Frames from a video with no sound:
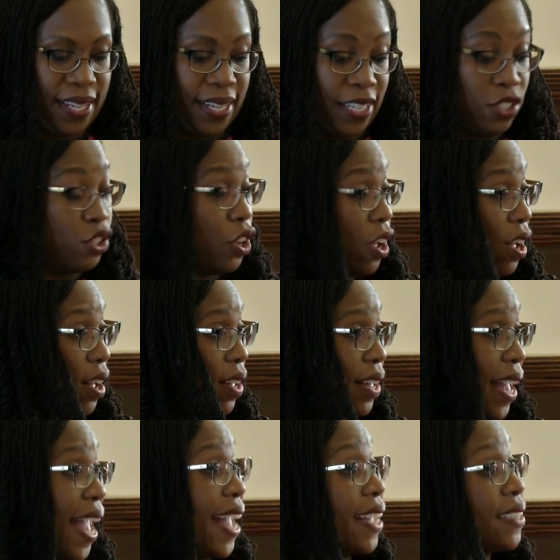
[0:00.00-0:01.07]
in
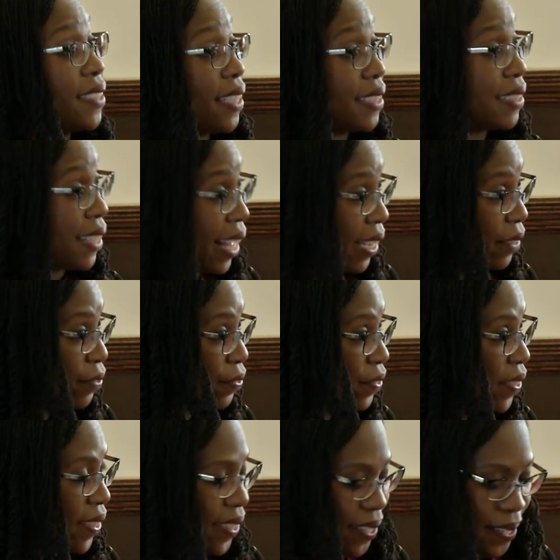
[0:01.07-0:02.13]
law and in life.